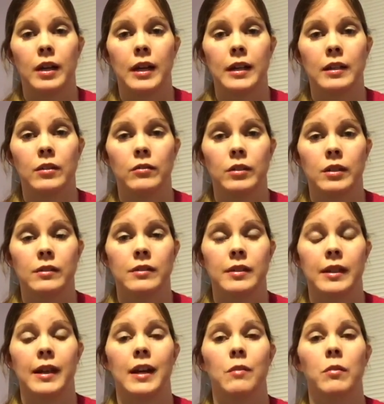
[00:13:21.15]
I noticed
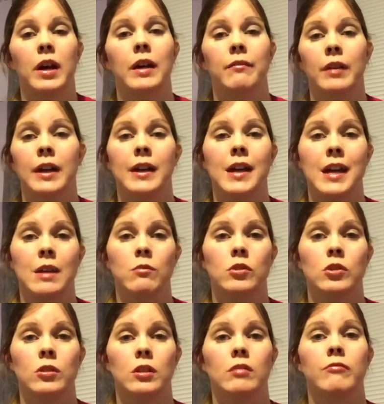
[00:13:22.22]
that my right
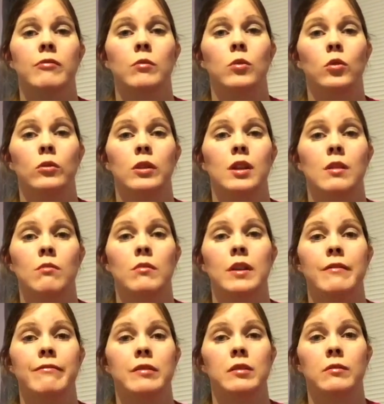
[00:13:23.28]
hamstring from holding up my
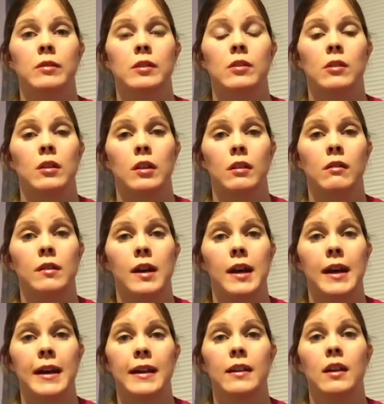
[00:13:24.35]
foot was hurting a
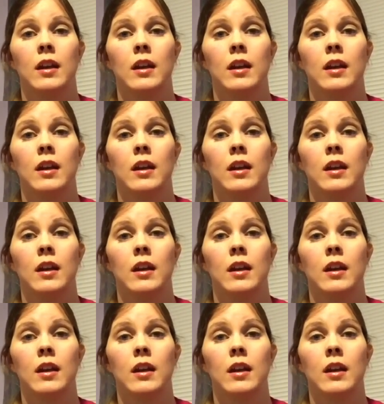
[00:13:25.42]
lot.